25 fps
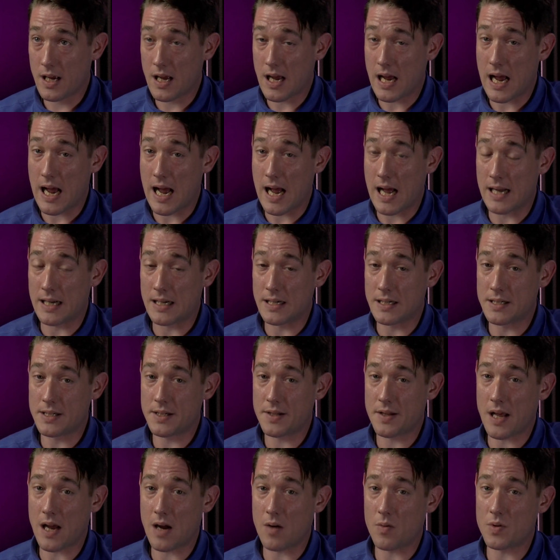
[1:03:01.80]
and
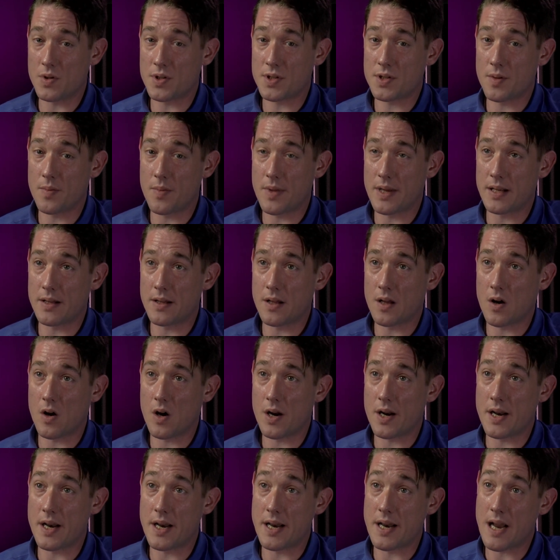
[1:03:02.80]
that was something that
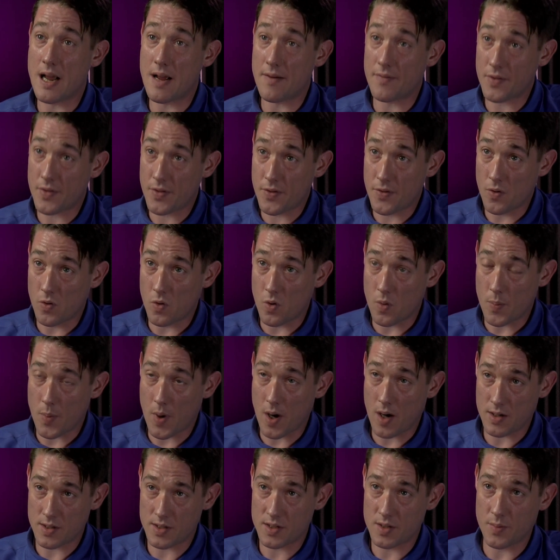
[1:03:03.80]
I never thought
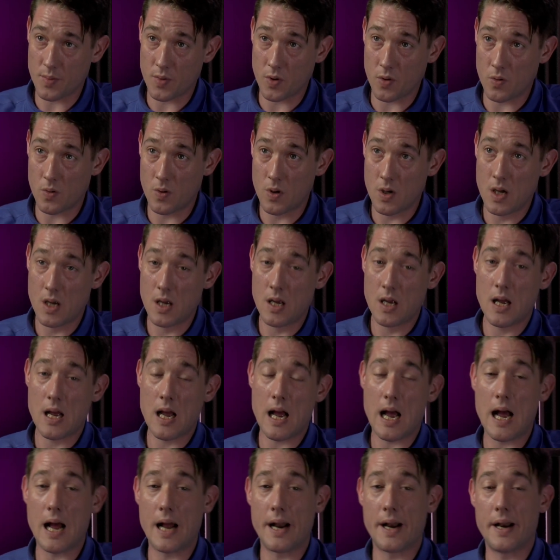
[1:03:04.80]
possible,
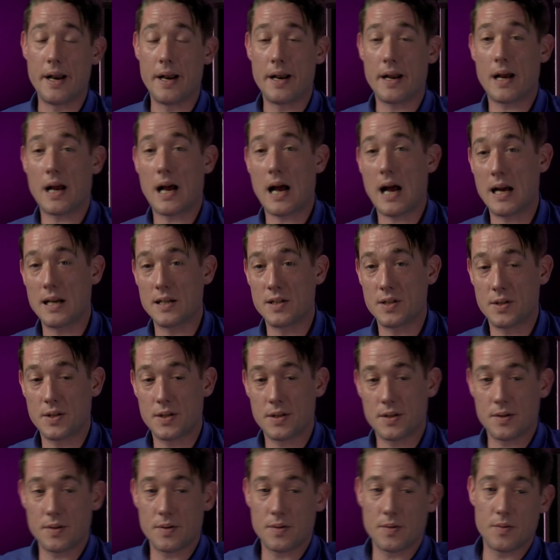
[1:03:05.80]
and
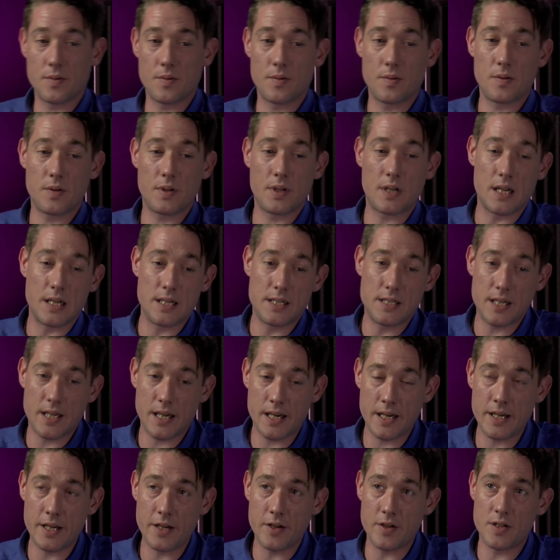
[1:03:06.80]
has
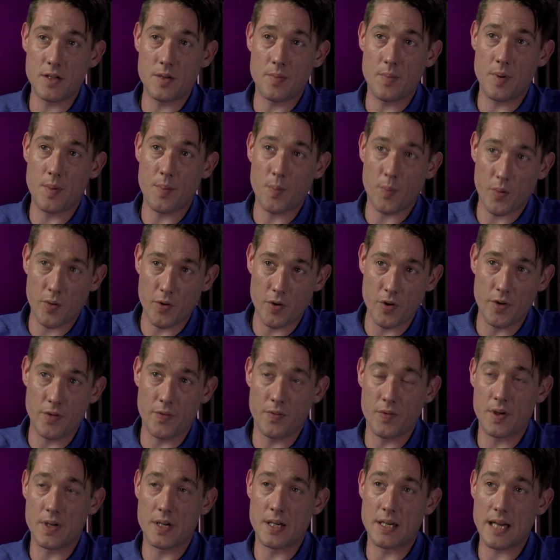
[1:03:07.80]
continued to be
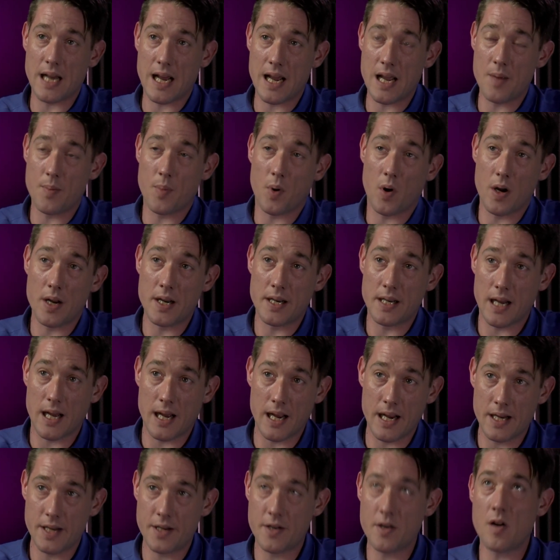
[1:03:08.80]
proven day by
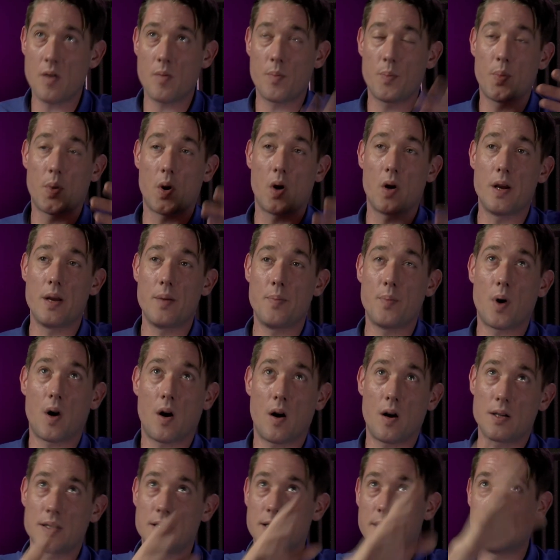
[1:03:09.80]
day, not by
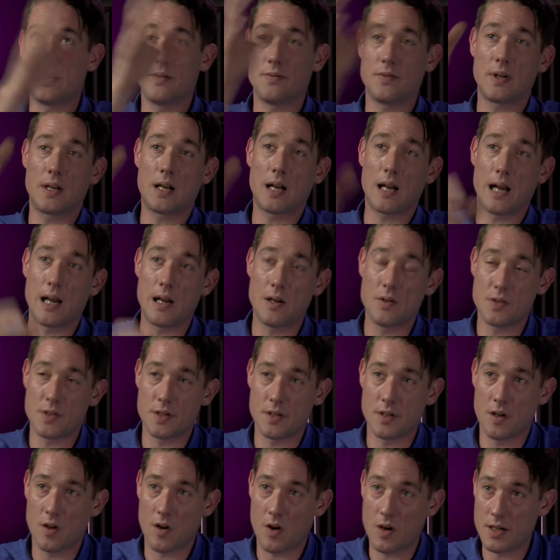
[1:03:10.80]
parting of the clouds
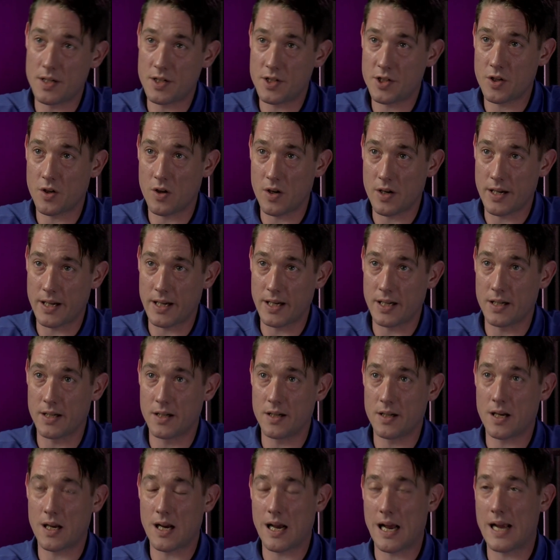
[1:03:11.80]
and light shining
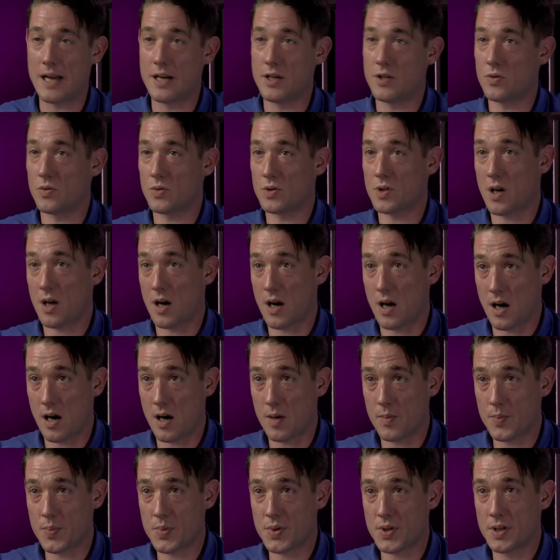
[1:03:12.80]
in angels'
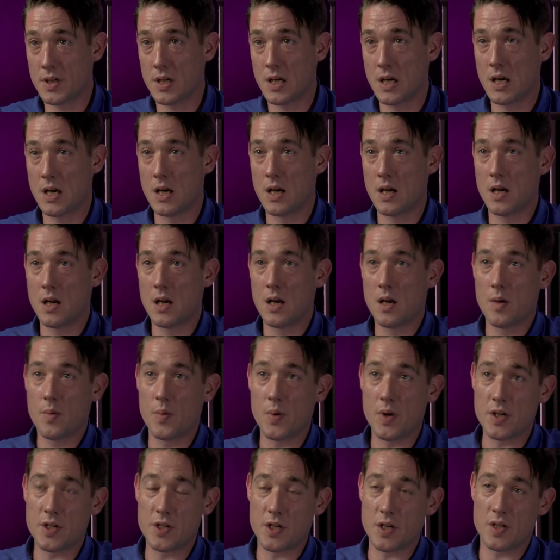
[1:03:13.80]
harps,
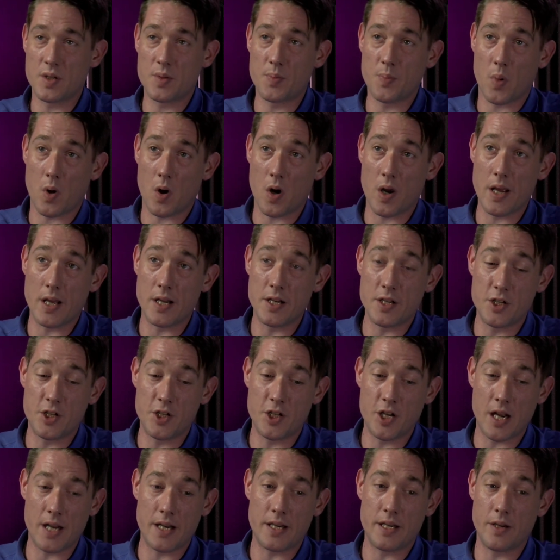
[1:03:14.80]
but just by a
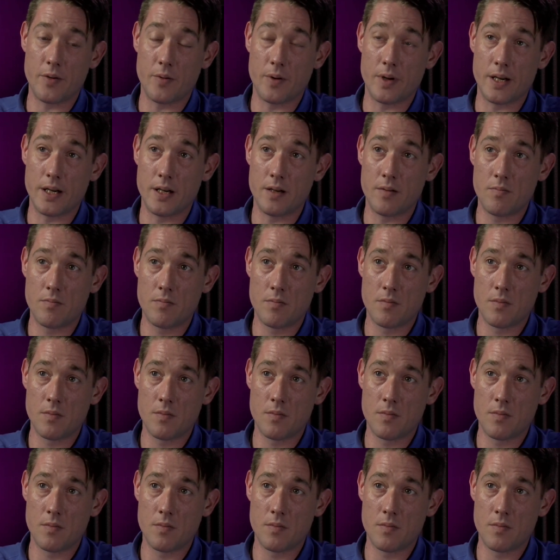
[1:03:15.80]
genuine